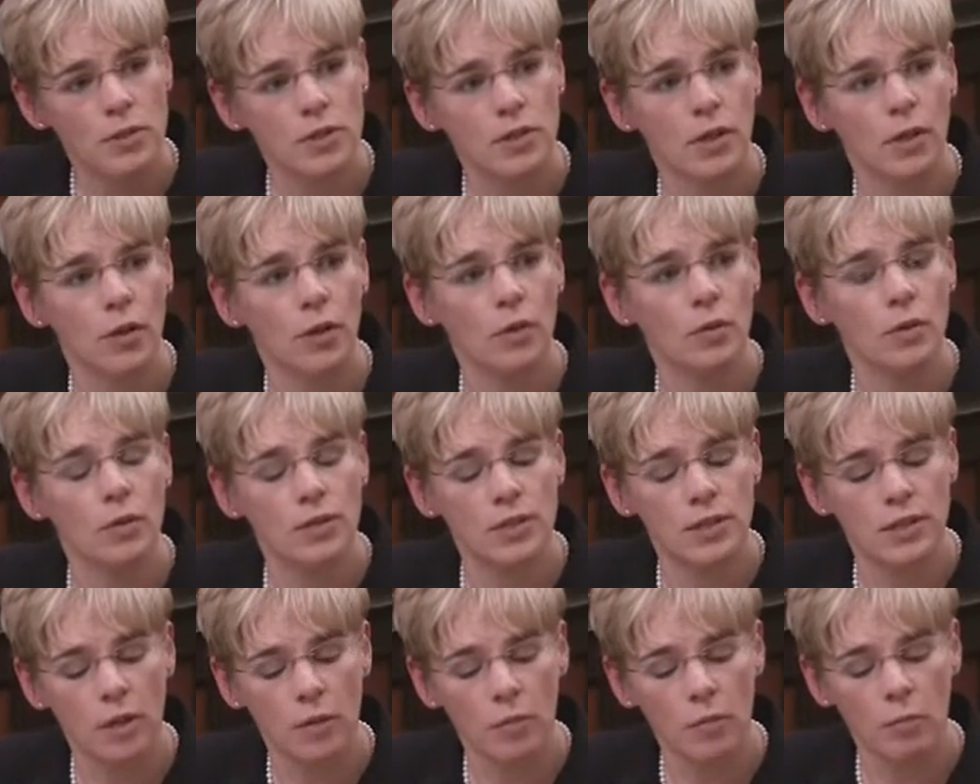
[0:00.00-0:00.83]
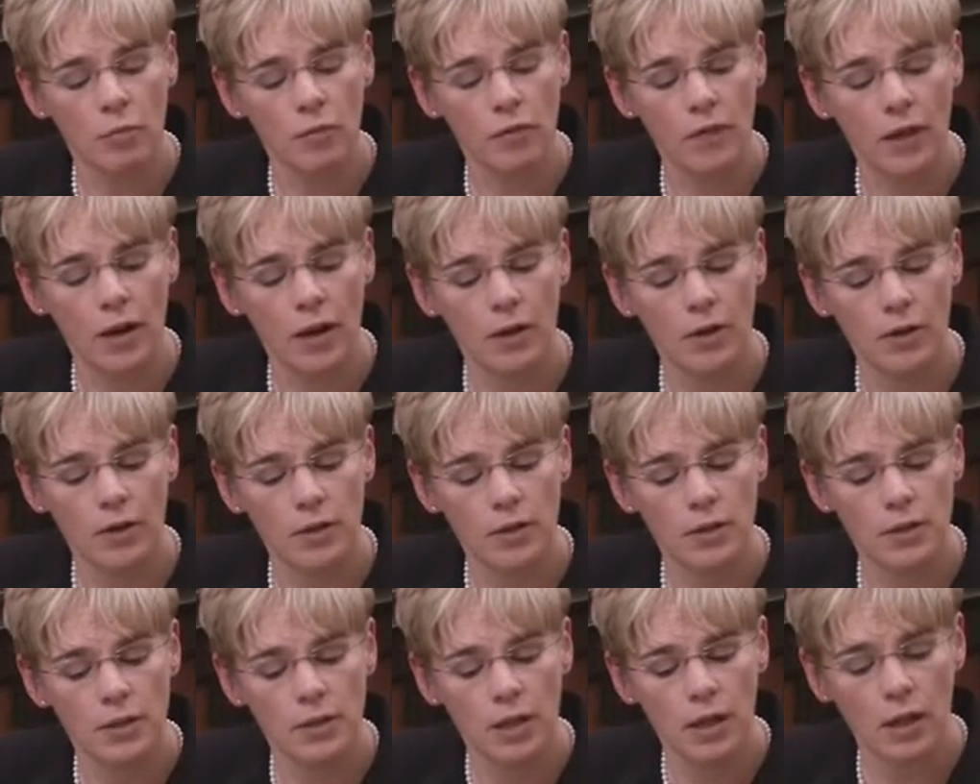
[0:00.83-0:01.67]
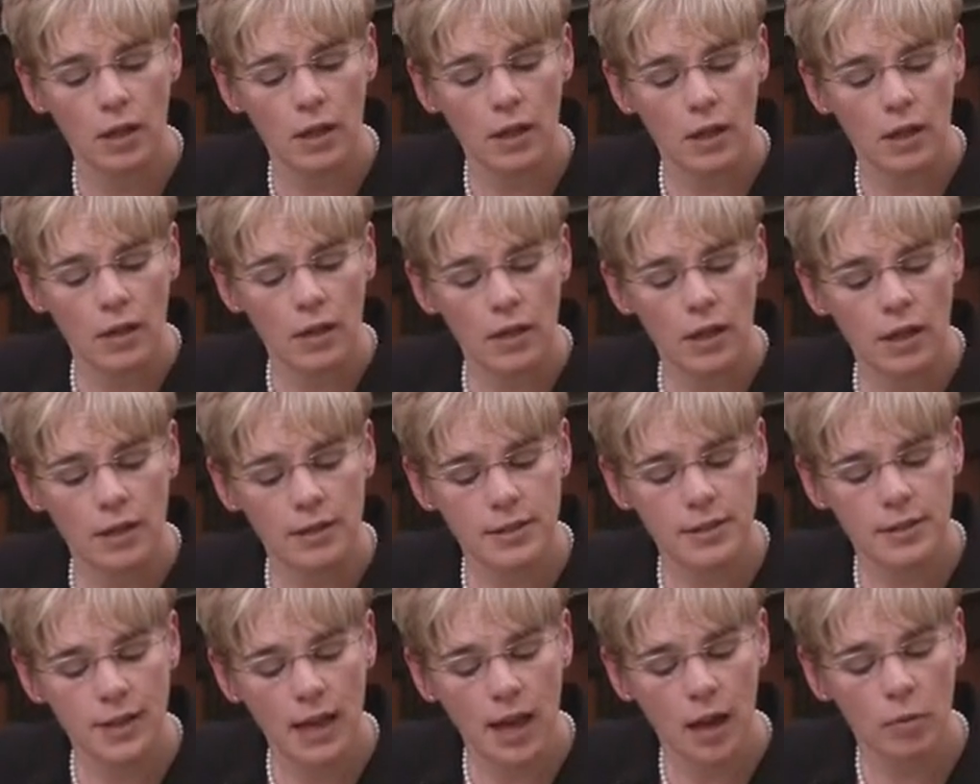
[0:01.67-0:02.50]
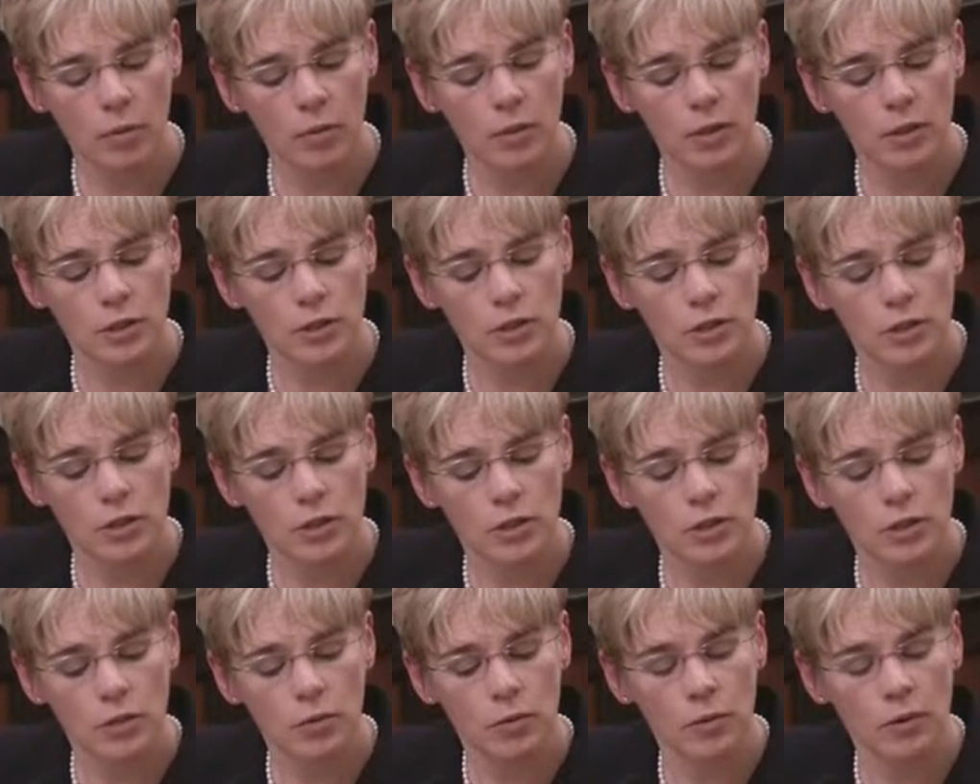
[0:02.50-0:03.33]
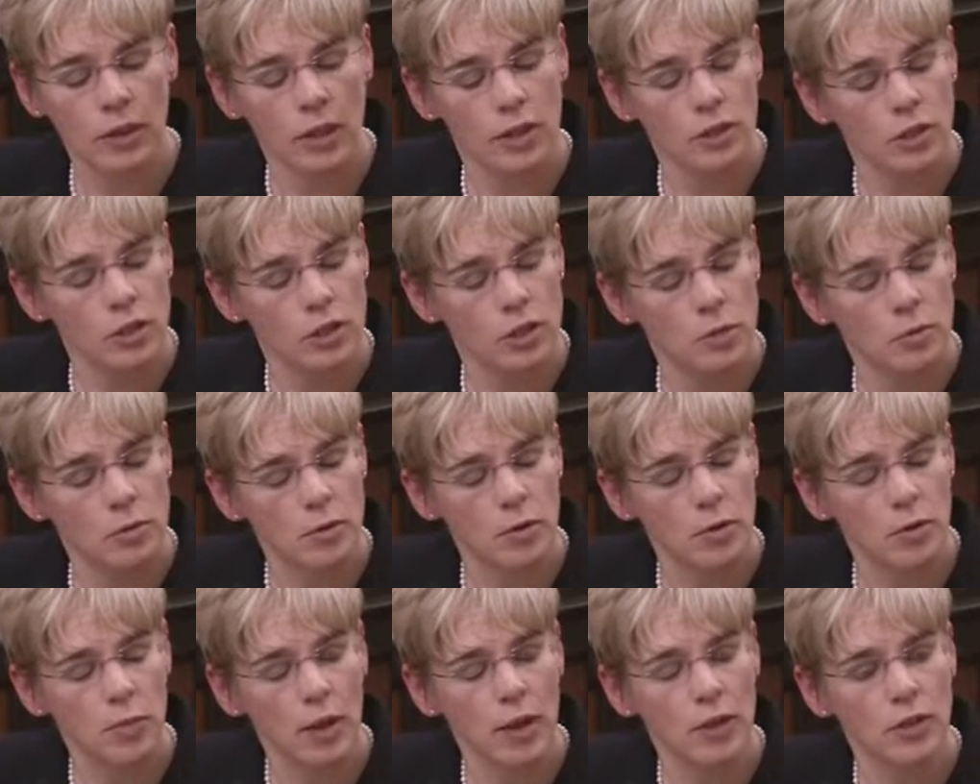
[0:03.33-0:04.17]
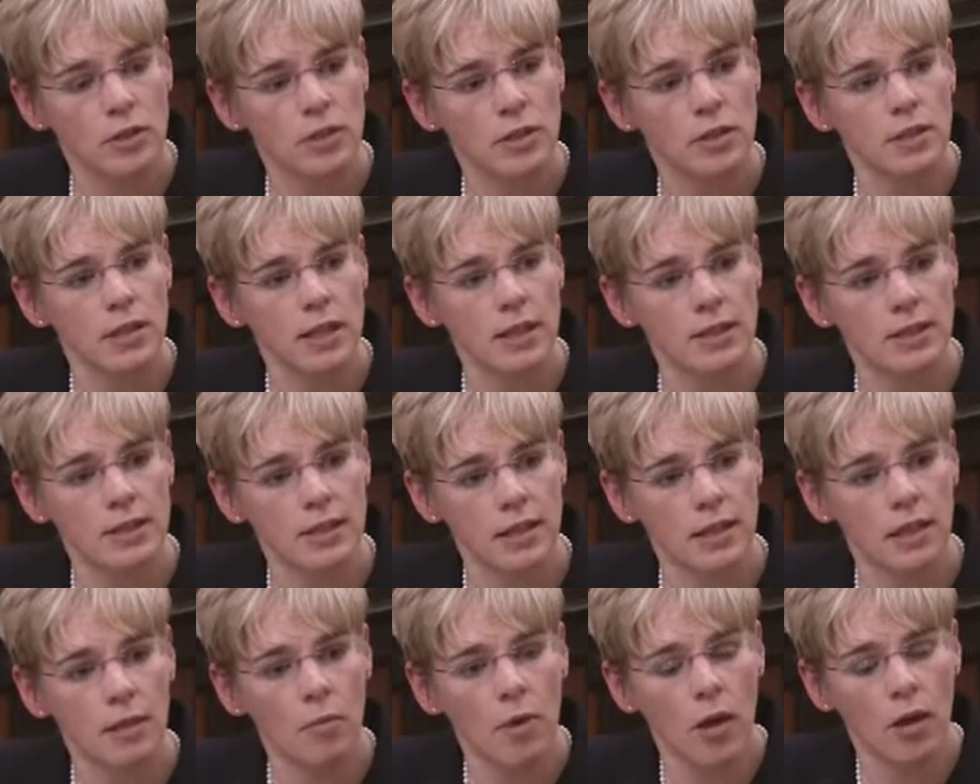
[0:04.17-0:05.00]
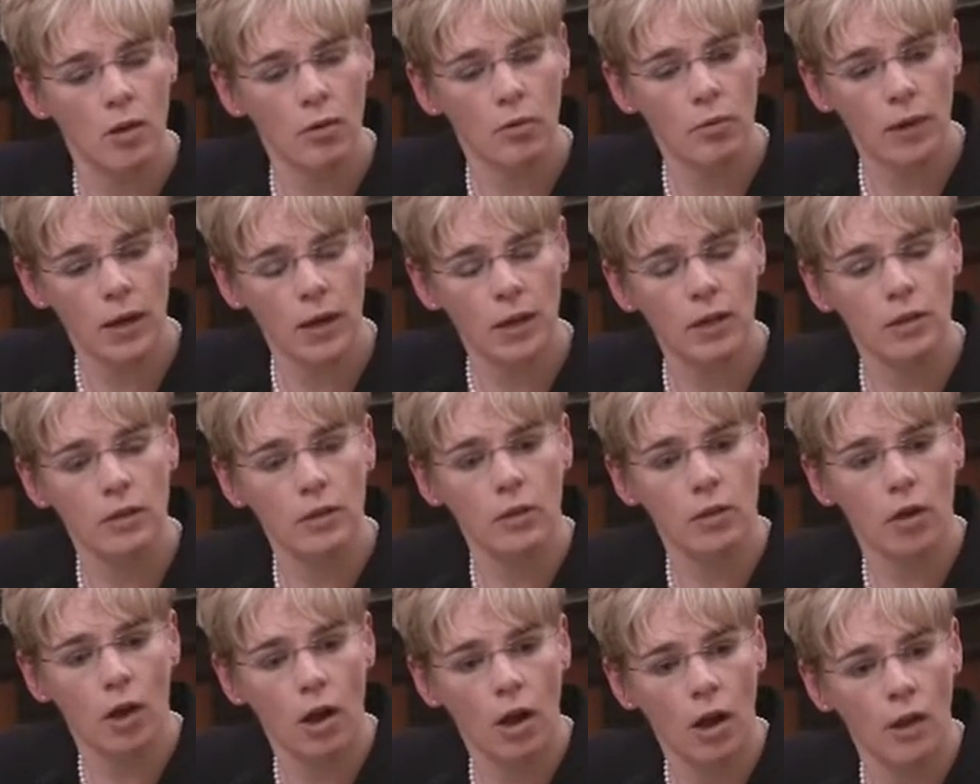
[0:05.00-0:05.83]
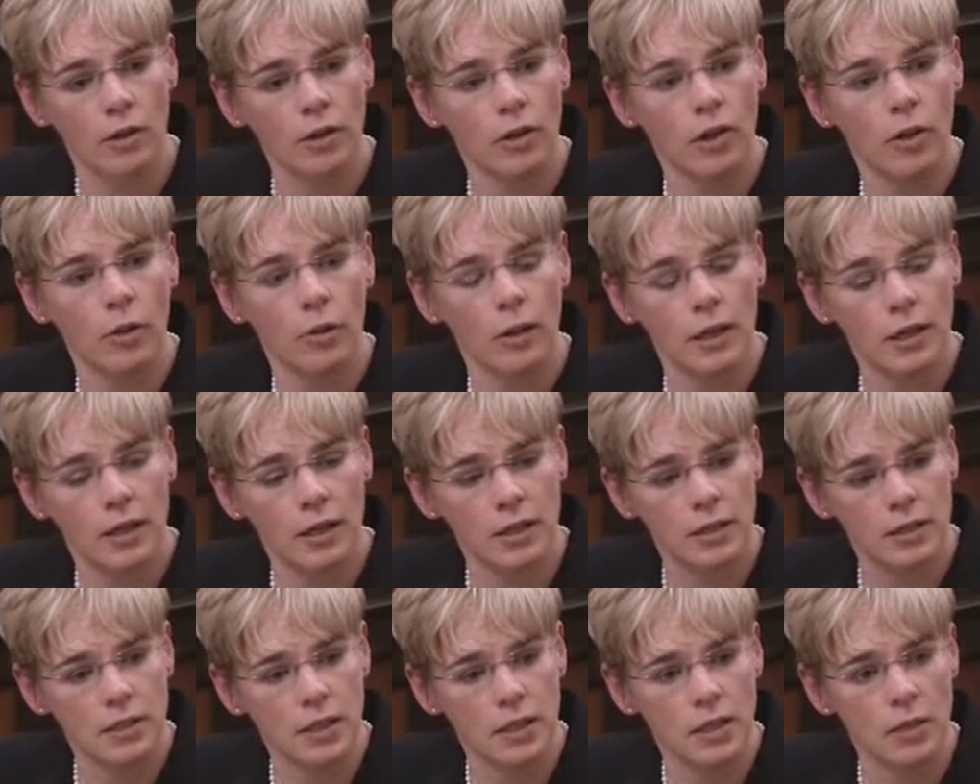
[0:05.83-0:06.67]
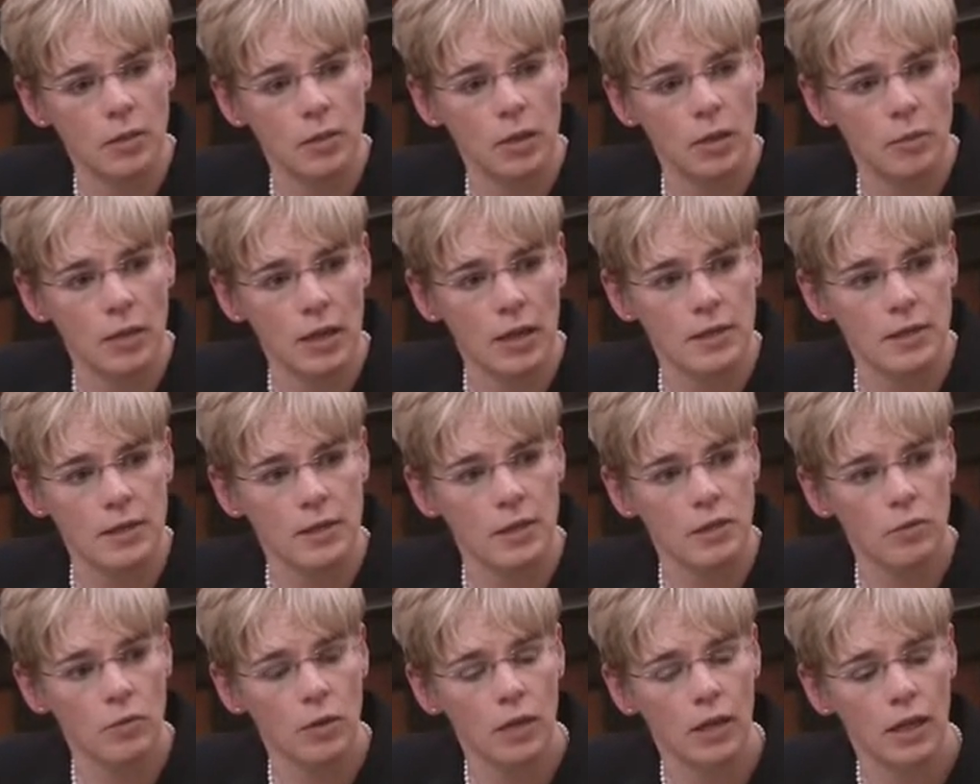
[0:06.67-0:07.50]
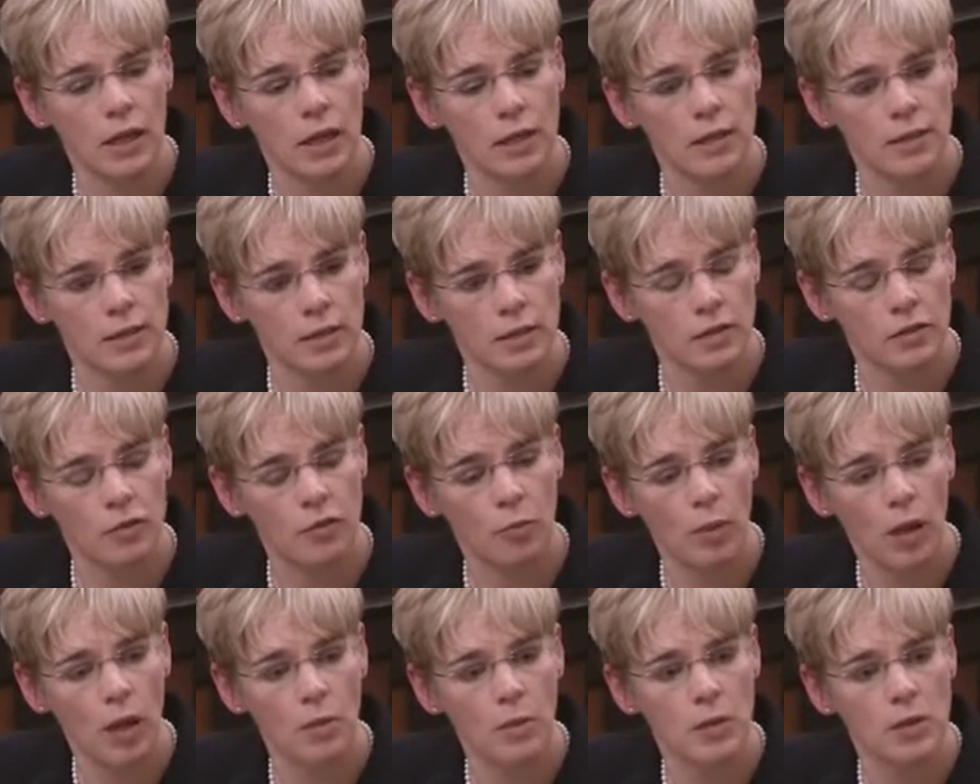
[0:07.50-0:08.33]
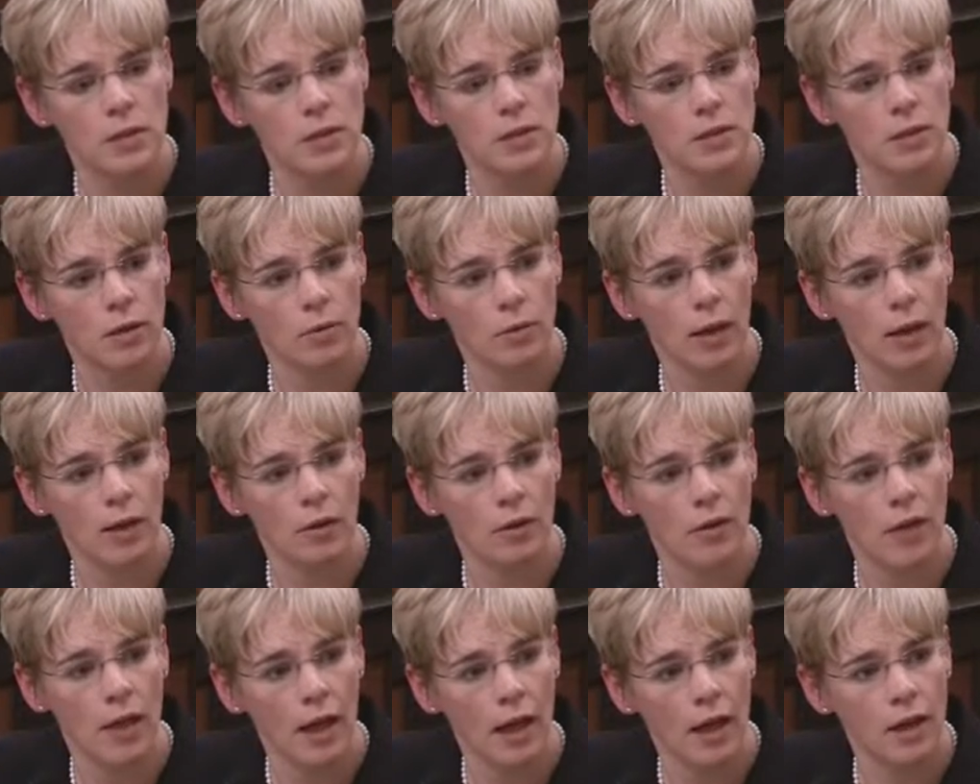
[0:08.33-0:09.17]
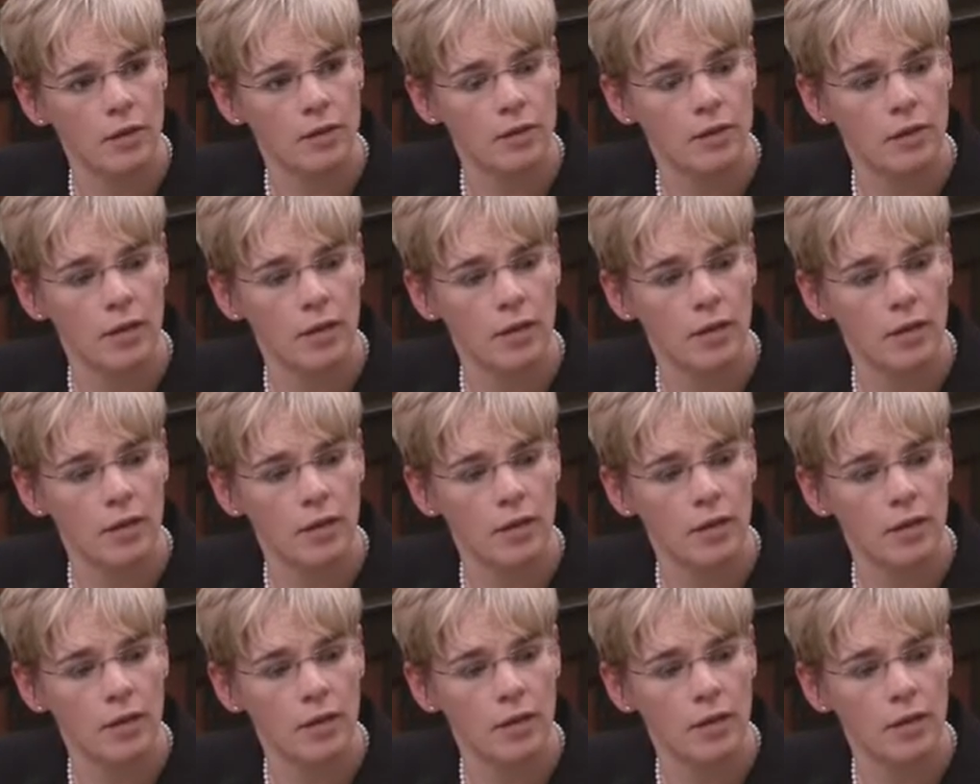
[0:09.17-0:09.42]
So some providers that establish relationships with patients and see them on a regular, ongoing, continuing basis will get incentive payments around that.